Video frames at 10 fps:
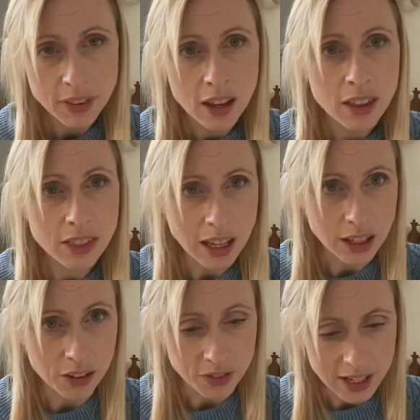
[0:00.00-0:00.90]
Thank you,
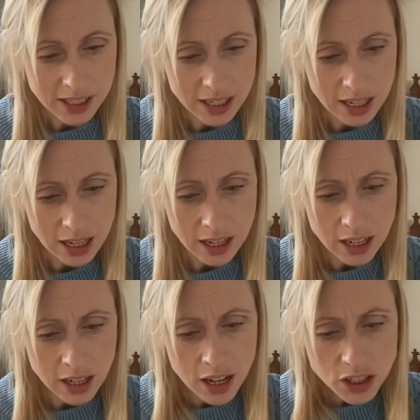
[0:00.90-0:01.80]
Felicity.
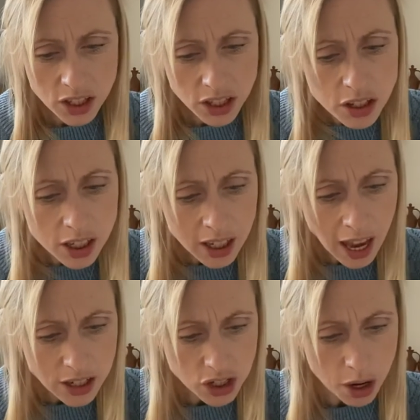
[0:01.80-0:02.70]
Didn't you
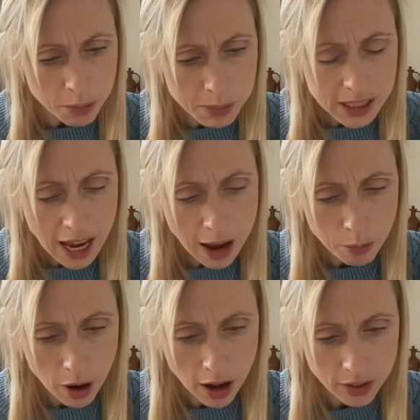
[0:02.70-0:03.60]
catch up with Mr.
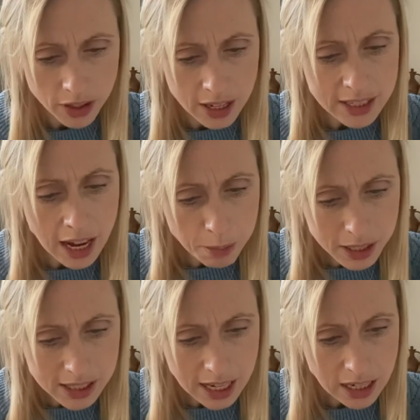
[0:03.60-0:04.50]
Hepworth? Tell him I
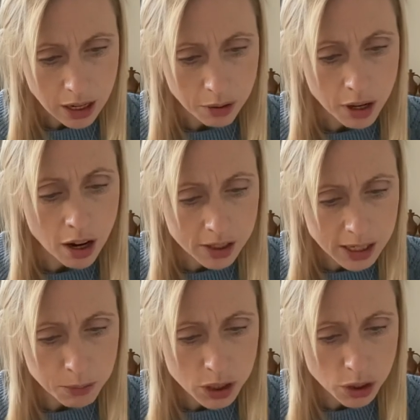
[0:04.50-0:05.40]
sent you and ask him
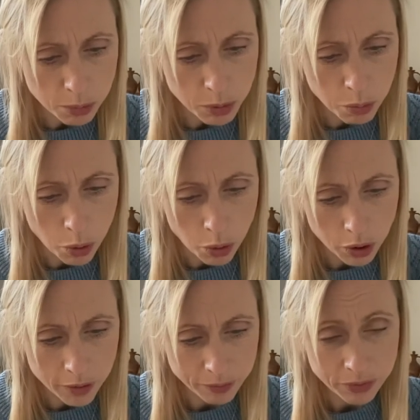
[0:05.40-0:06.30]
to stop the walk.
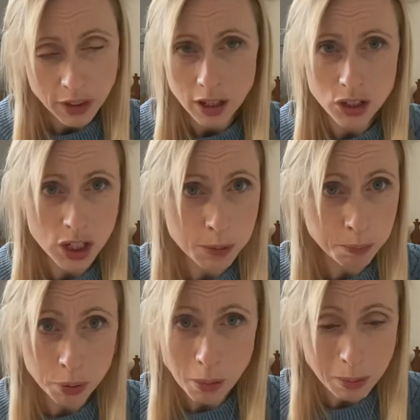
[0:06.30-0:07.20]
She's
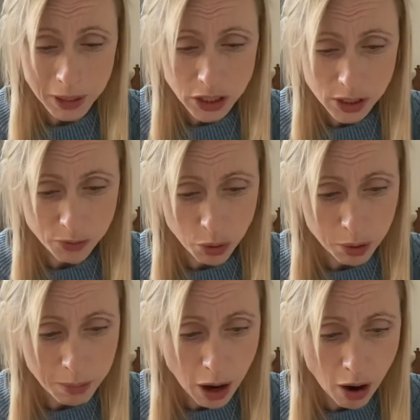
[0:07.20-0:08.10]
probably just fallen
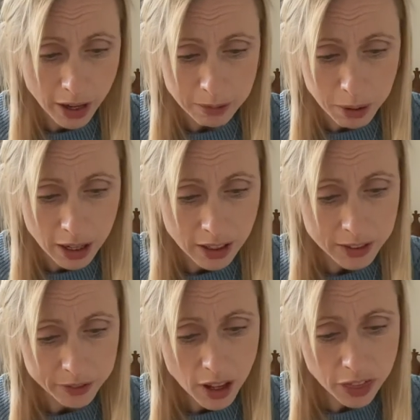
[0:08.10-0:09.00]
behind, but
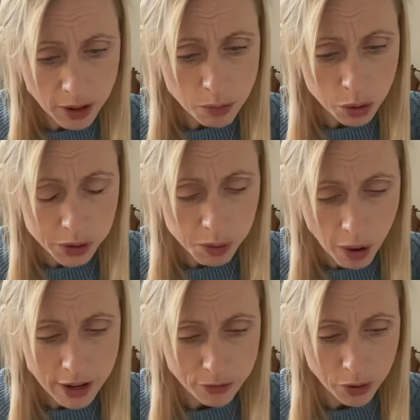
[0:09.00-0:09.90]
I think we ought to
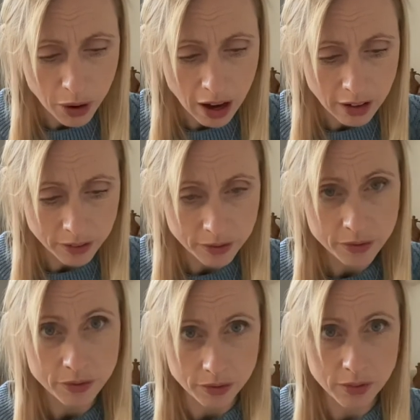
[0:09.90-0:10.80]
wait for her.
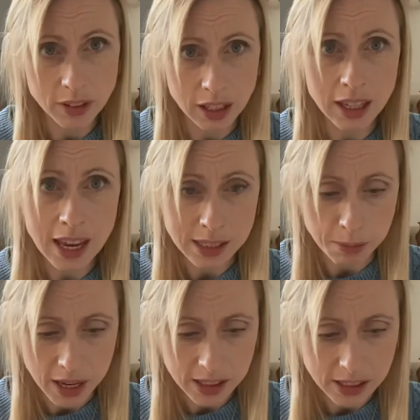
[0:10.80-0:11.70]
Yes,
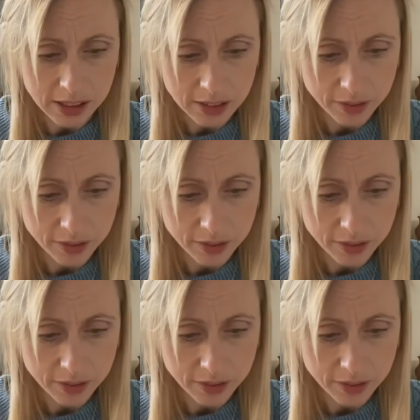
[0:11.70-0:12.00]
miss.